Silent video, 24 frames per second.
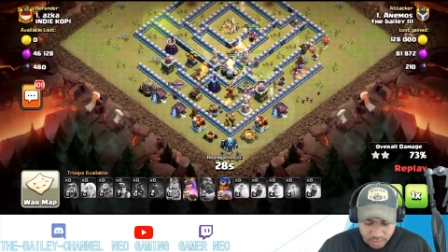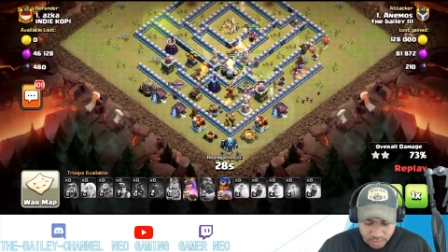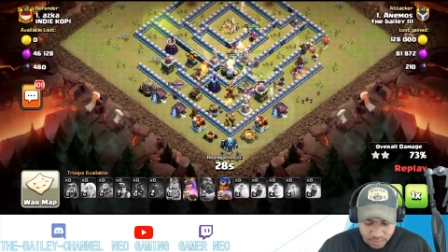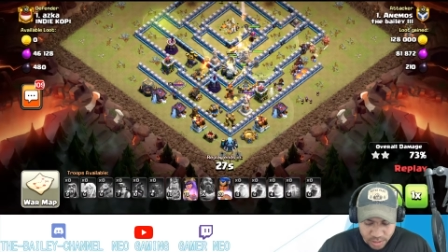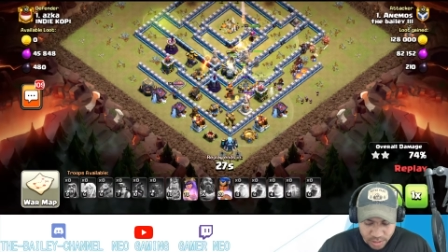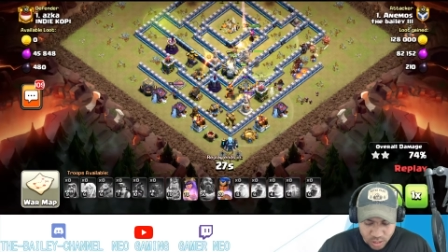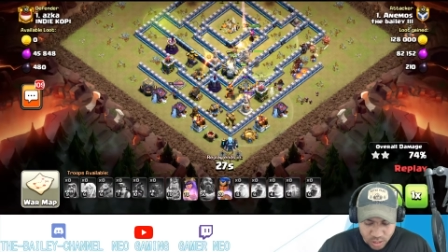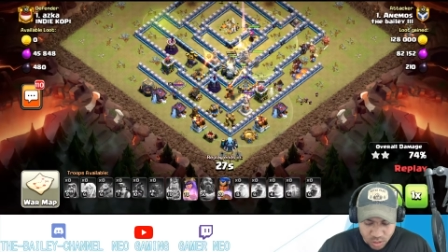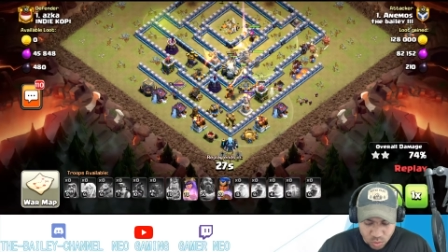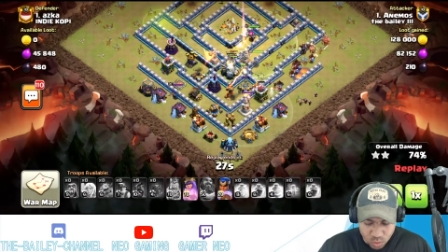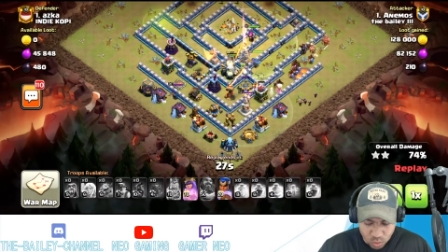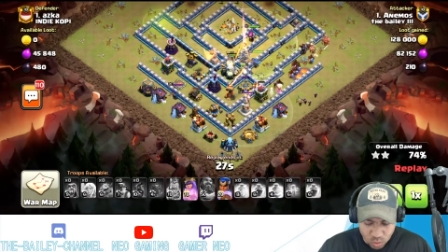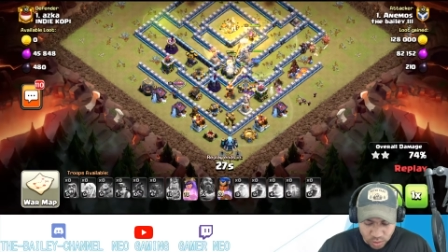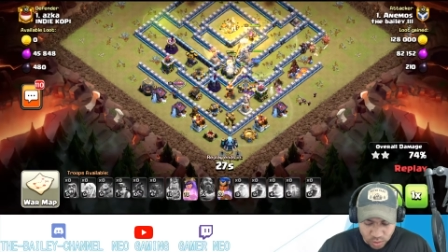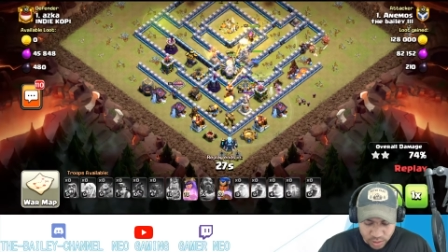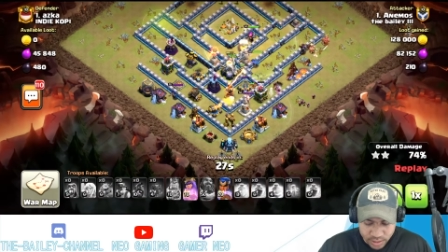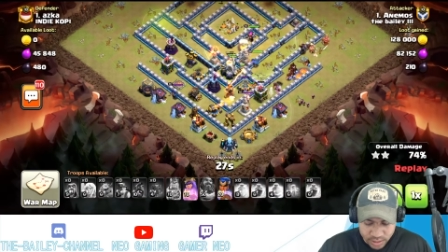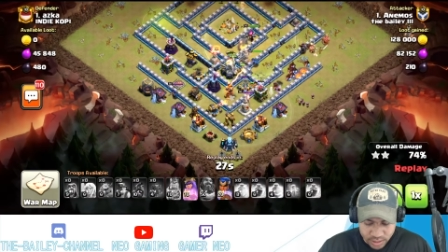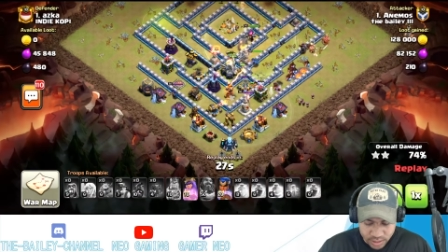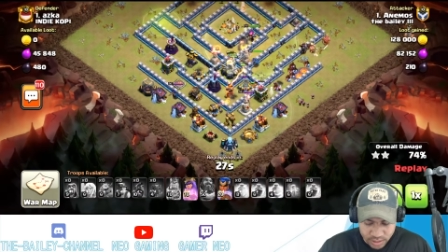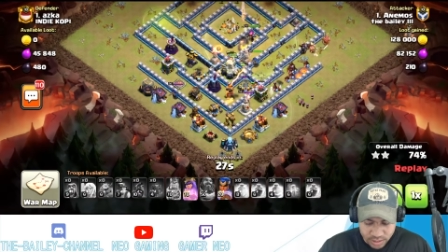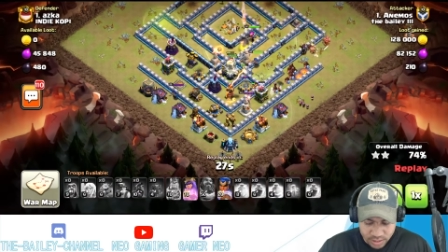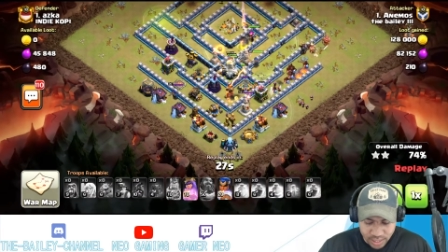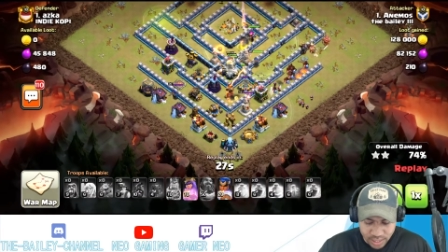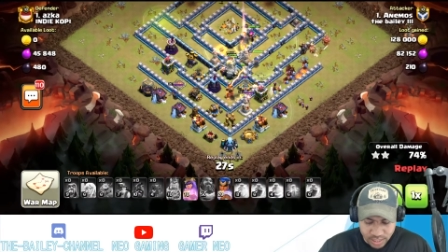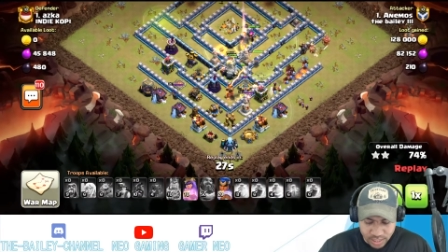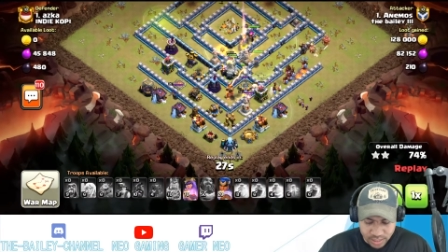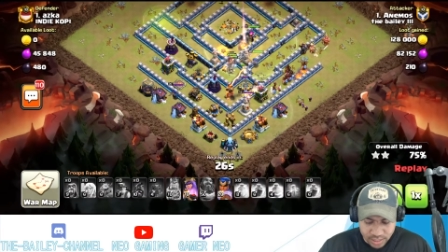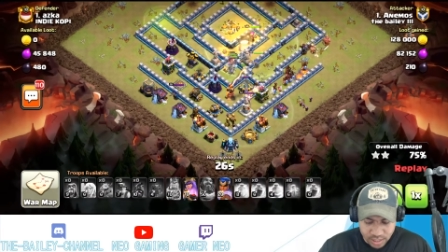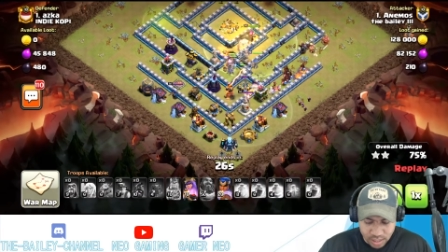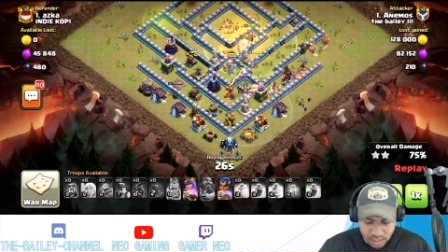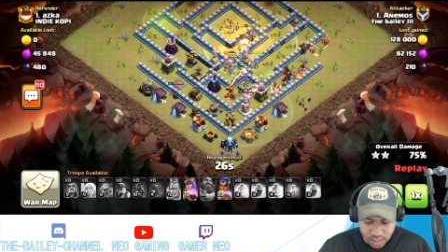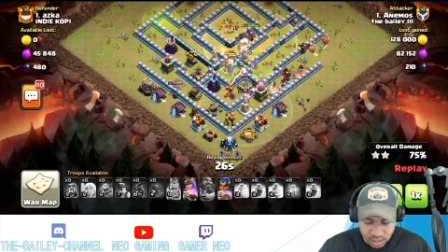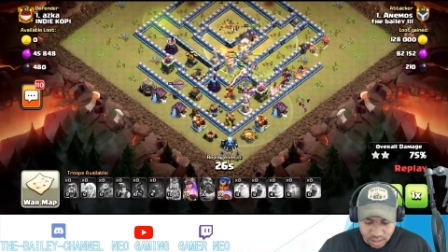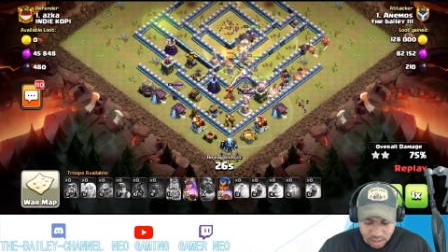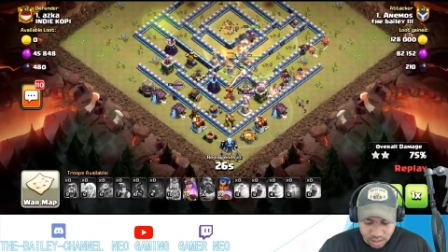but no worries because he's got a
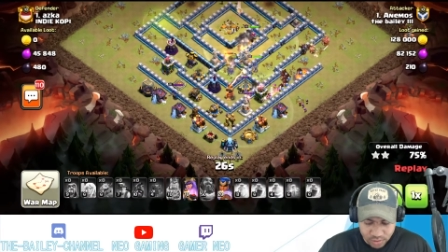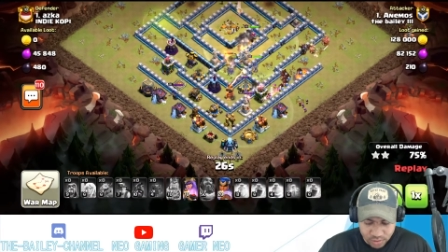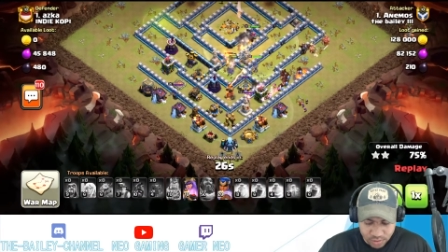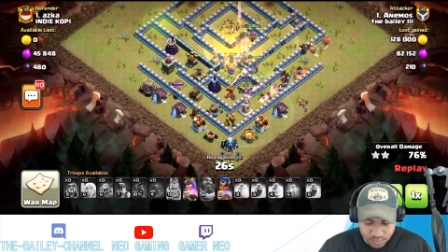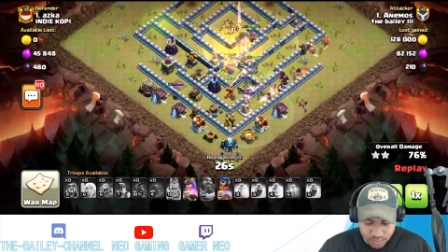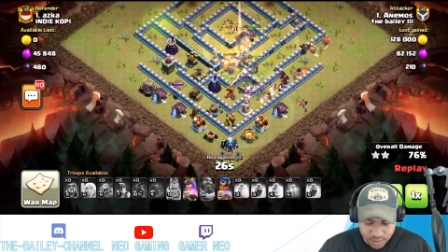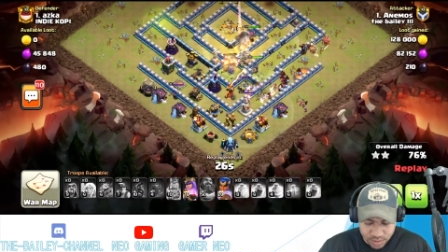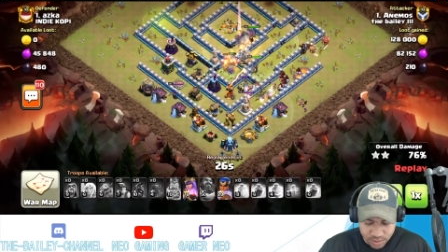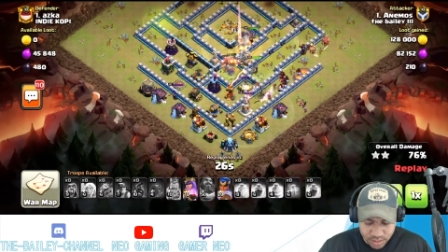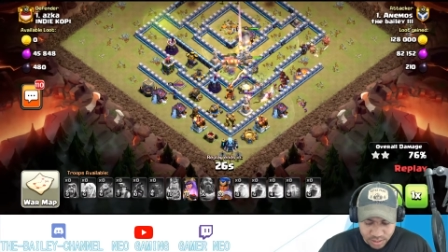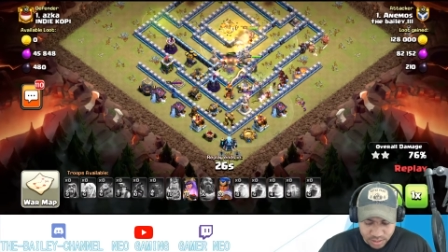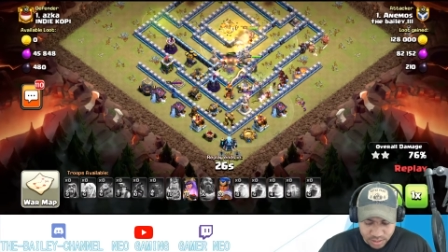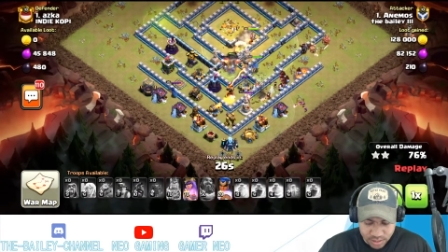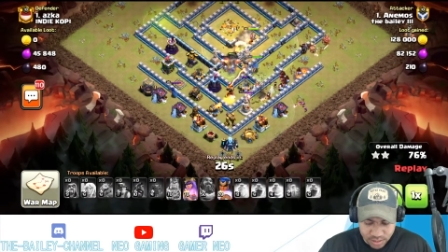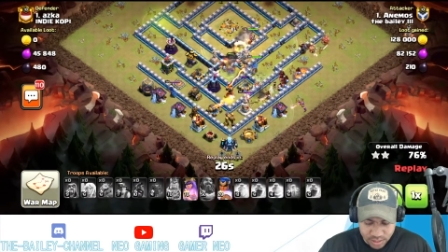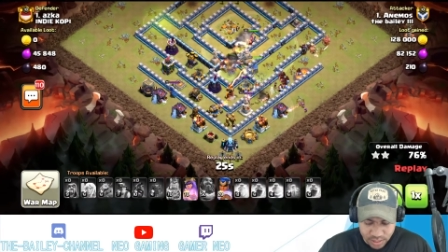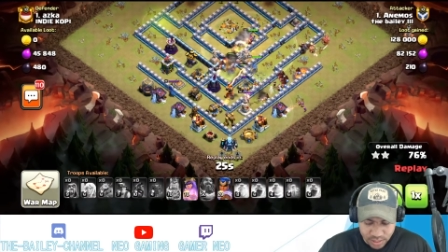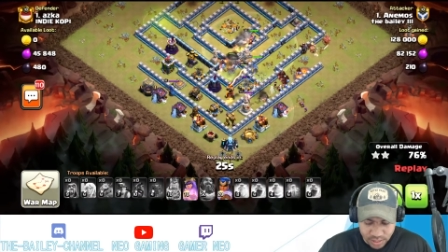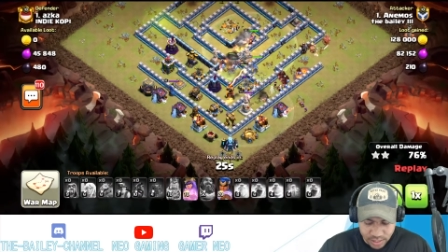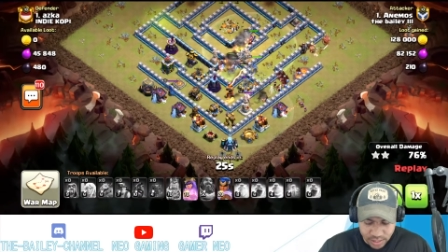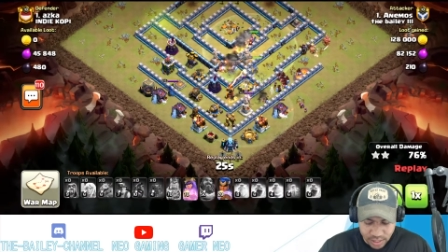ton of hogs from the CC.